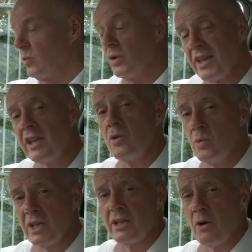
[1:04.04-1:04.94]
The one thing you
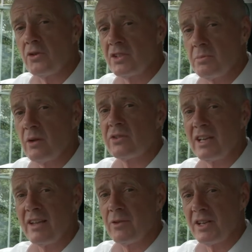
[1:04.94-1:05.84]
will notice about the
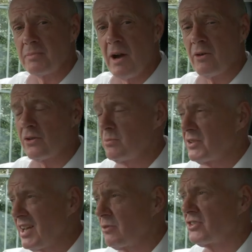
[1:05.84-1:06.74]
LEAF when it's powered up
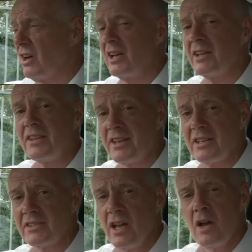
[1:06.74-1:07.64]
is how silent it
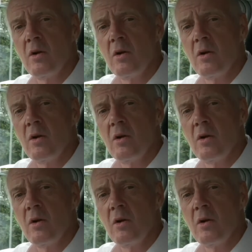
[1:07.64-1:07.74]
is.